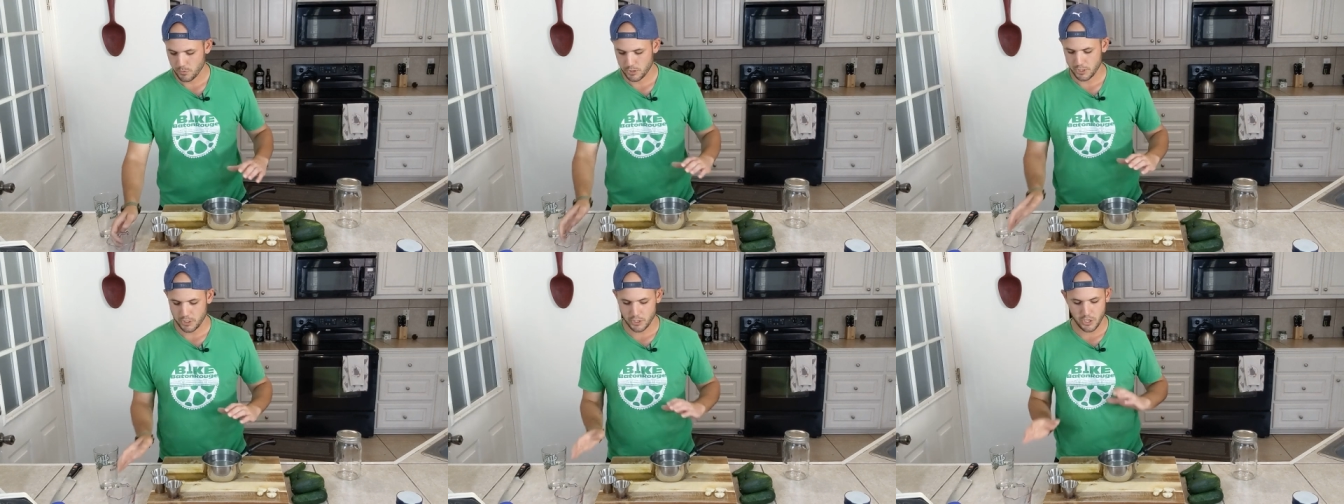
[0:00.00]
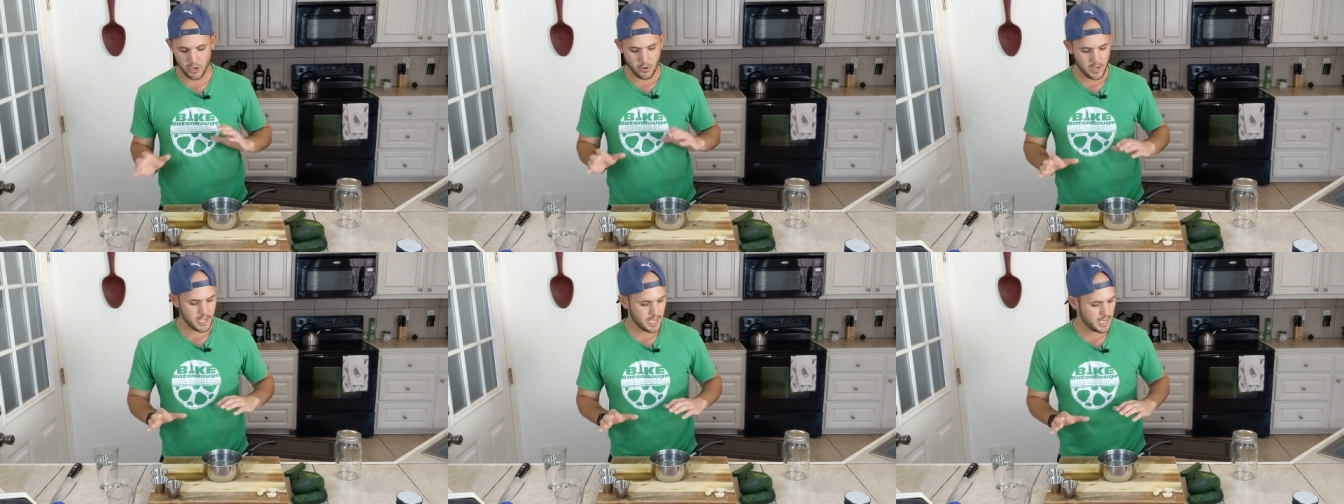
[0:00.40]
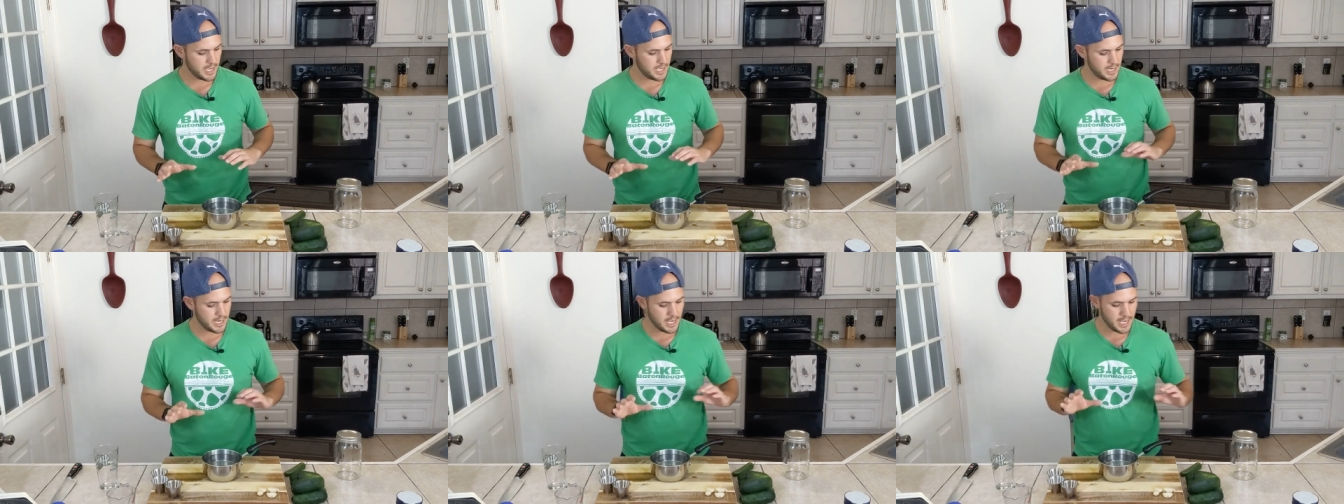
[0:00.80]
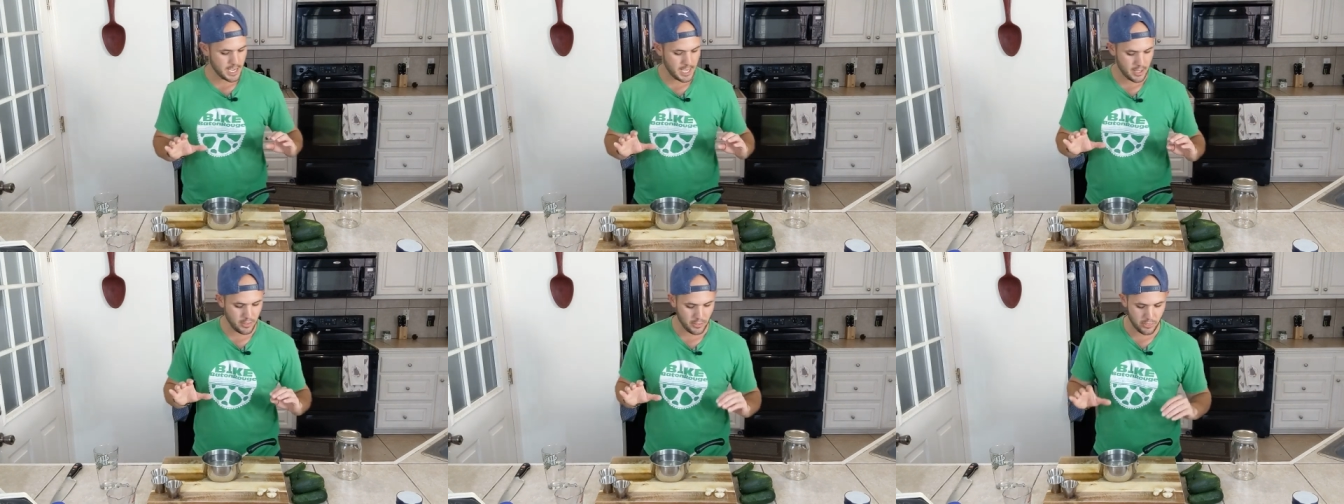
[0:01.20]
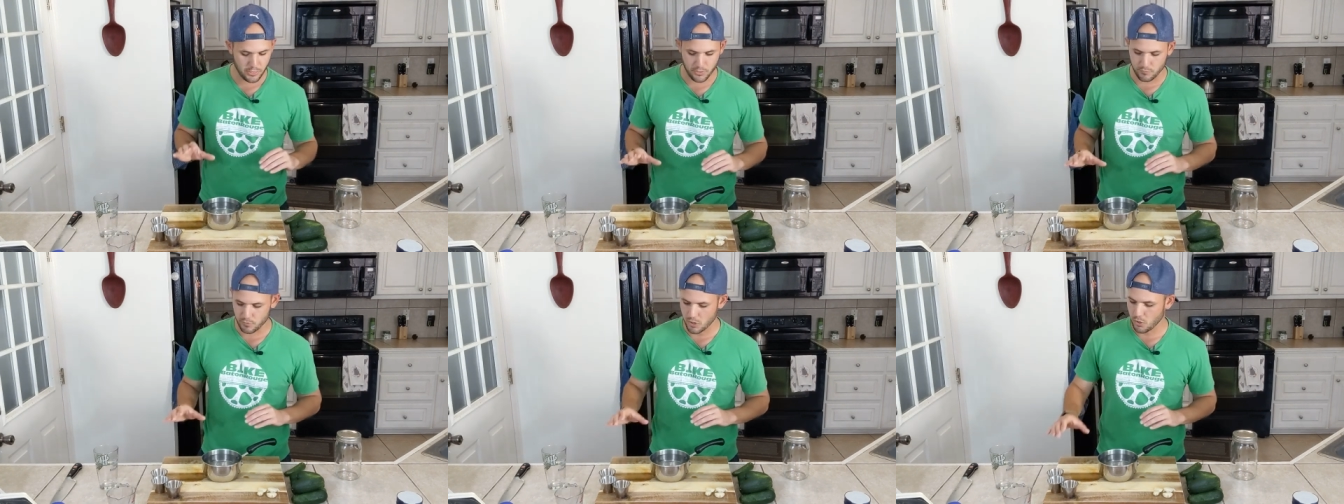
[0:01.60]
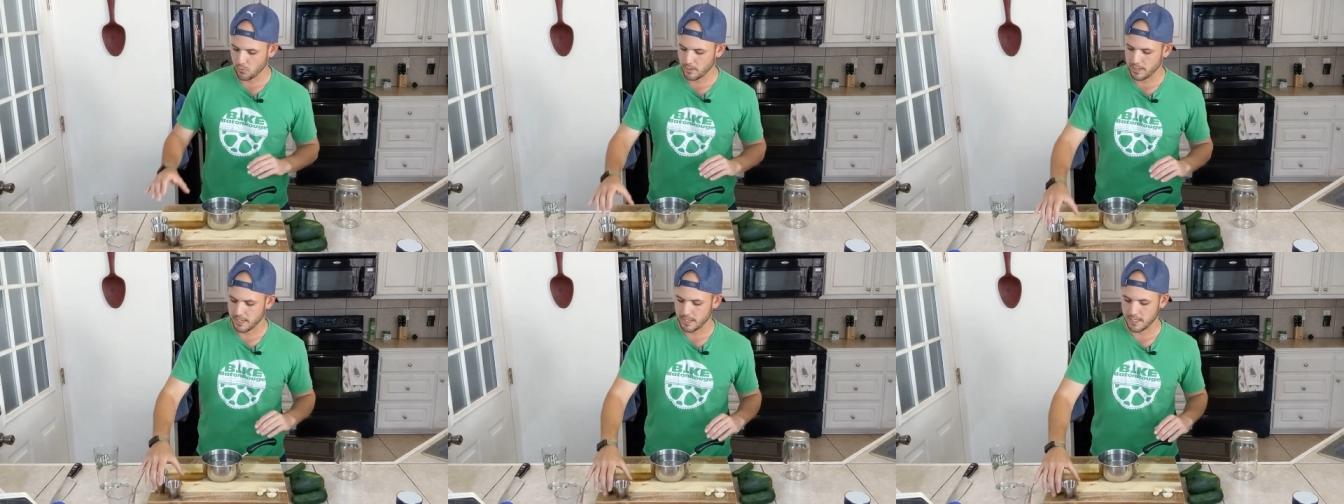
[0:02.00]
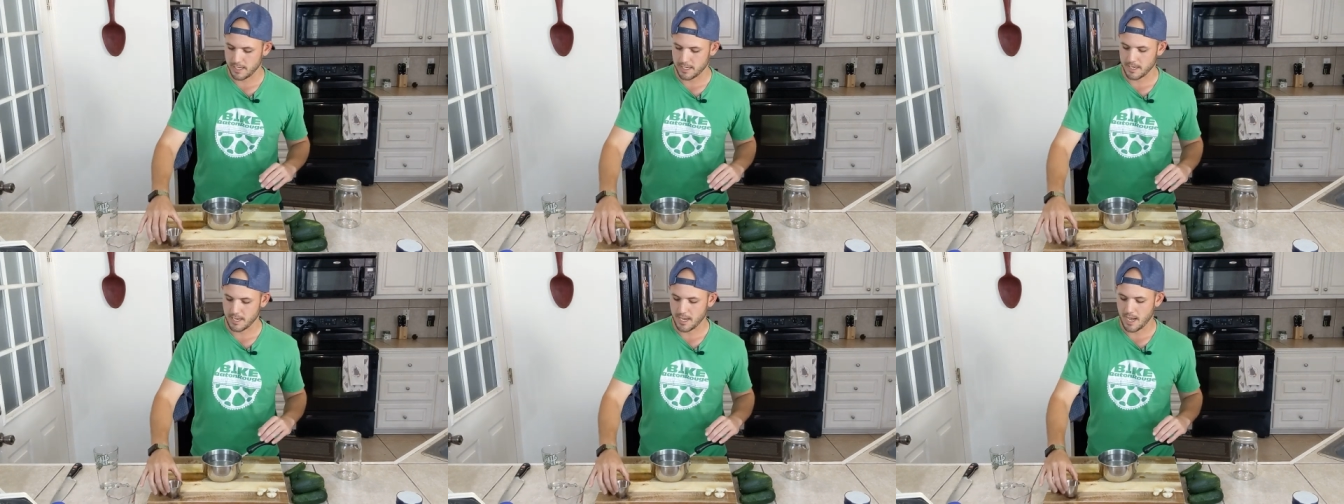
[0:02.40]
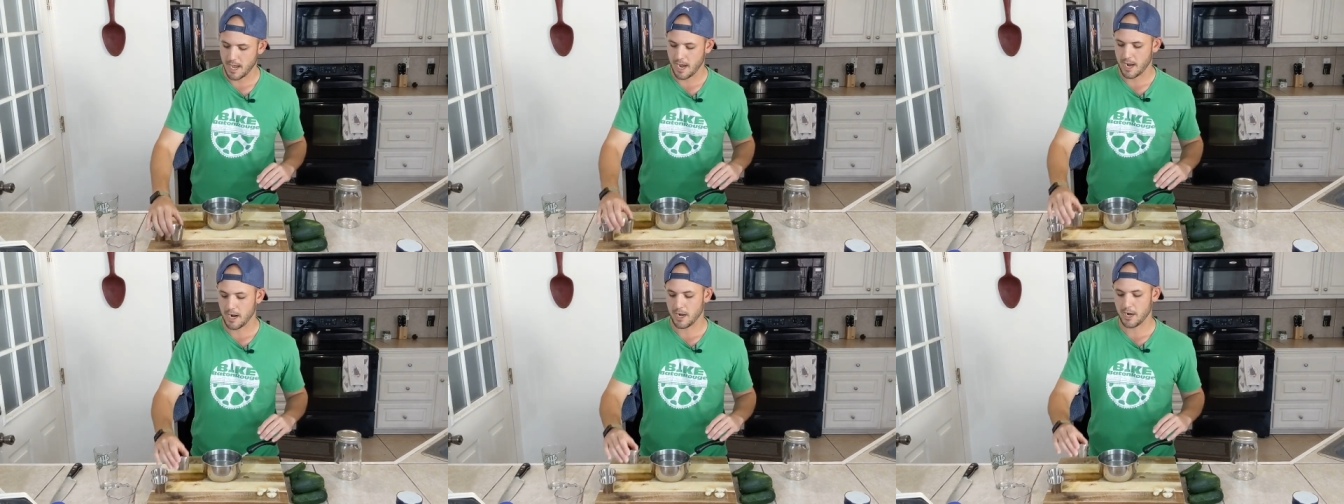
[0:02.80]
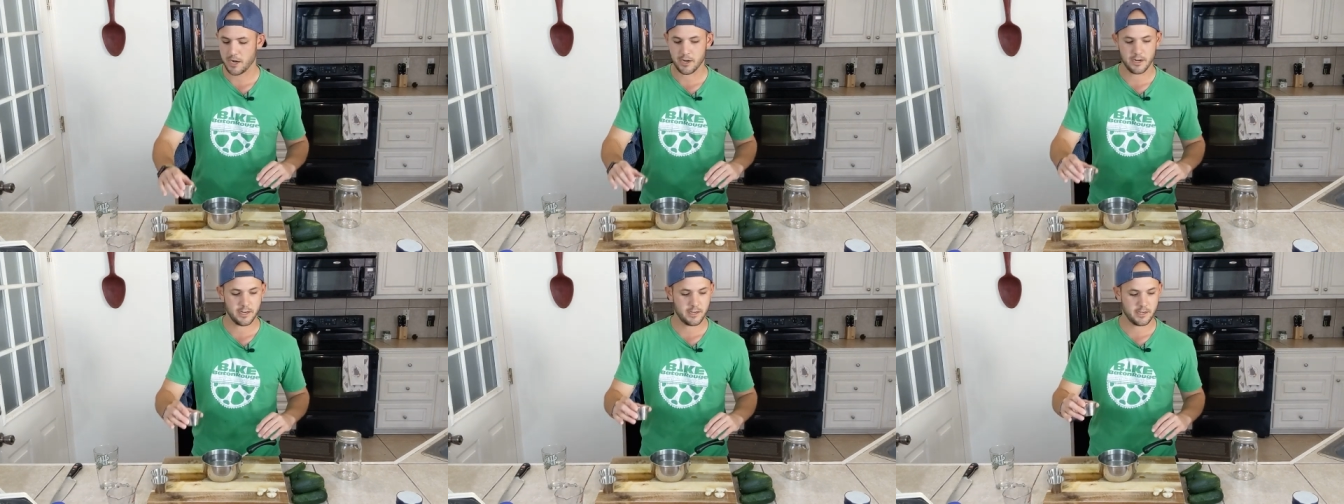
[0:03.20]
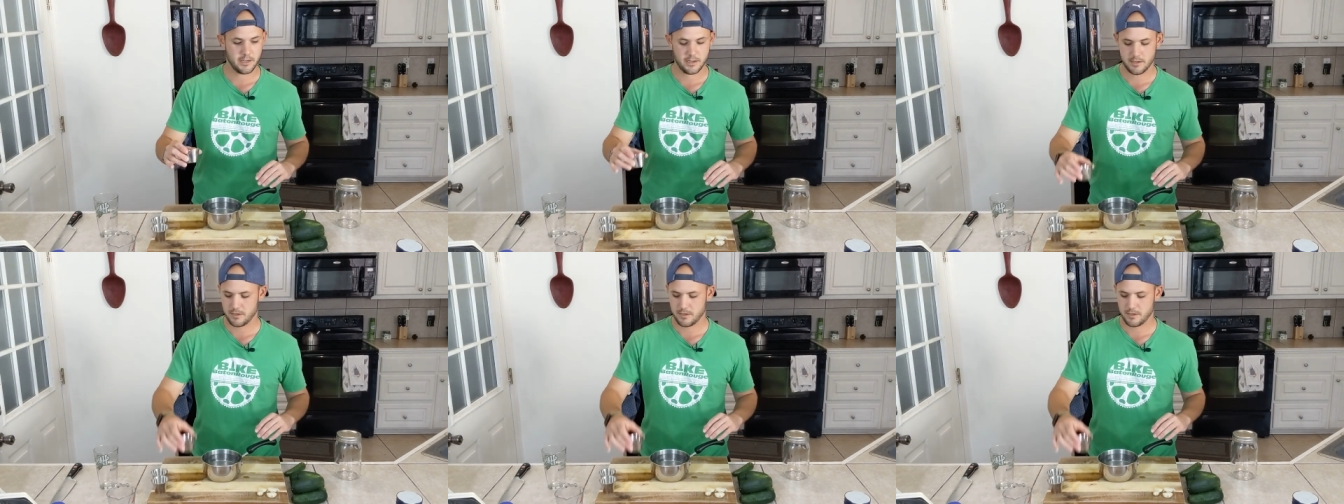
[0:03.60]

we're gonna go ahead and throw in our